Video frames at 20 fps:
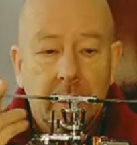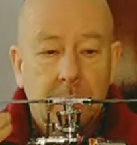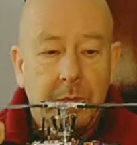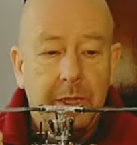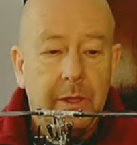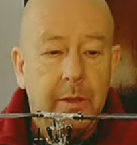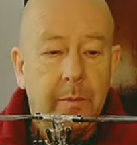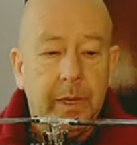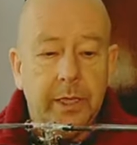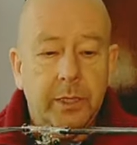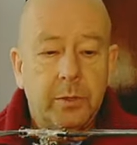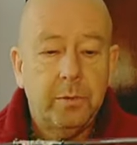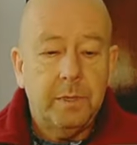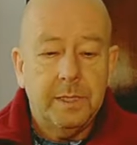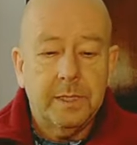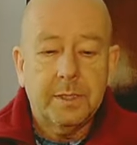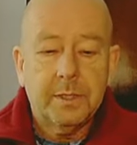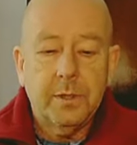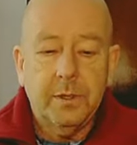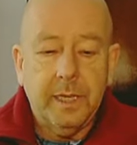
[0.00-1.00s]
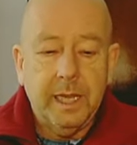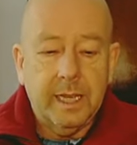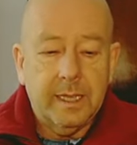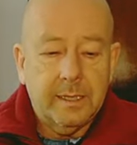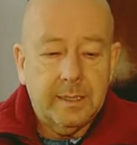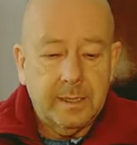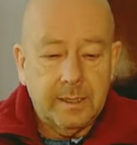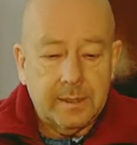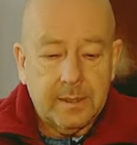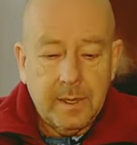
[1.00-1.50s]
when the battery is
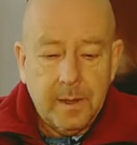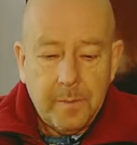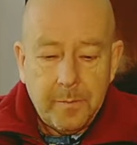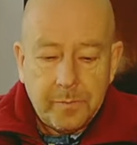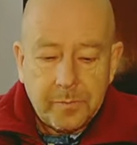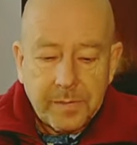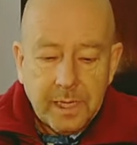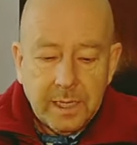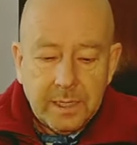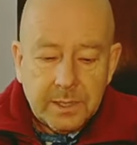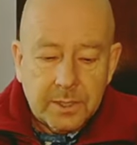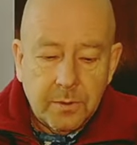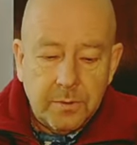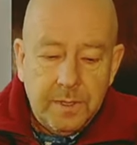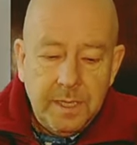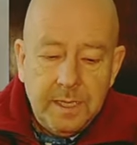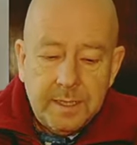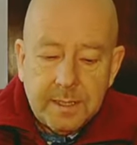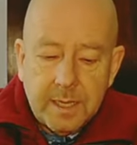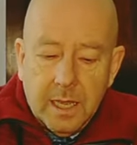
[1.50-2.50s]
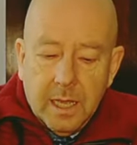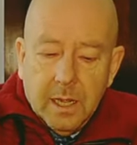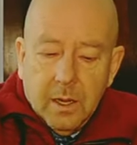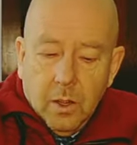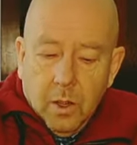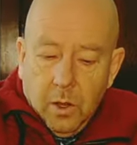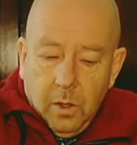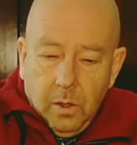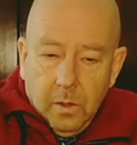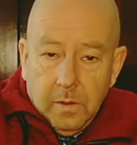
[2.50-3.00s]
connected. So these are
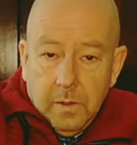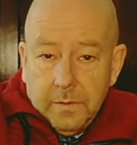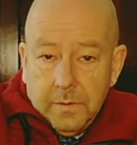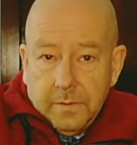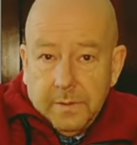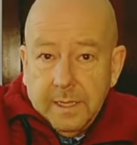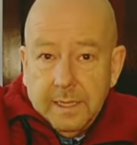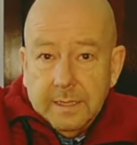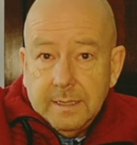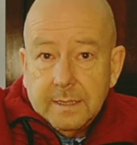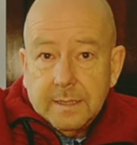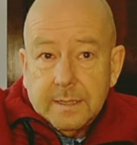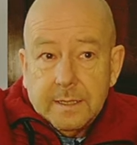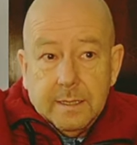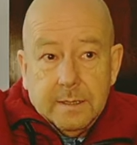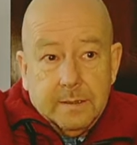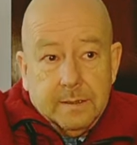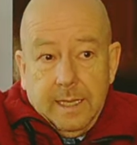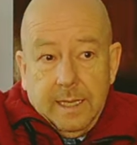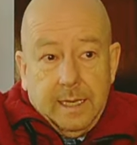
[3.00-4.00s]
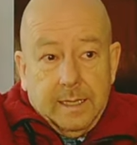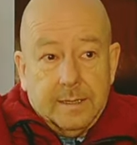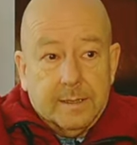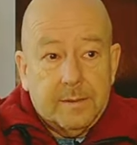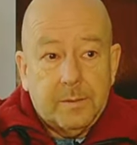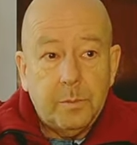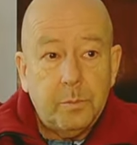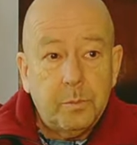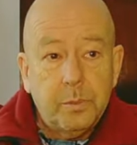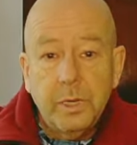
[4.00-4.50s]
all things that
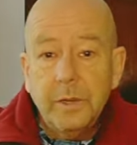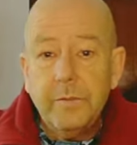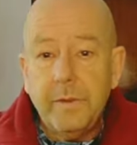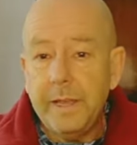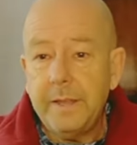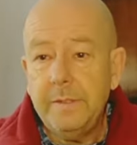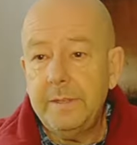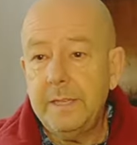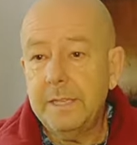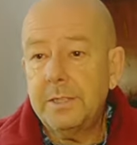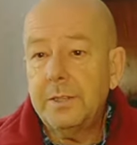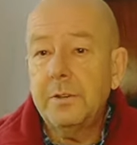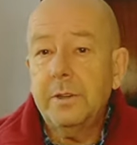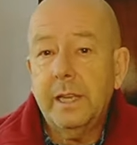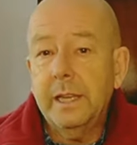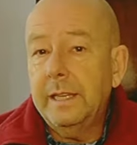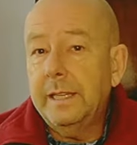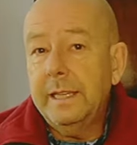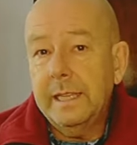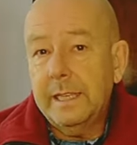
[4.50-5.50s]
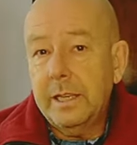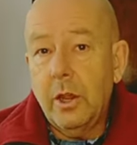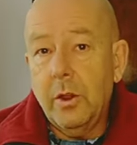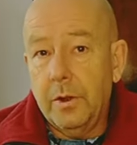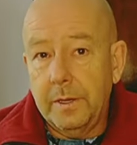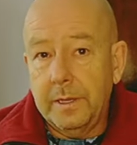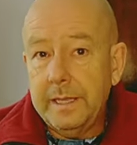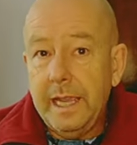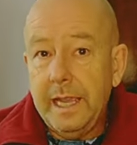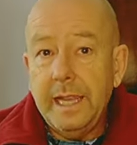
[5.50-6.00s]
prevent that you can get hurt.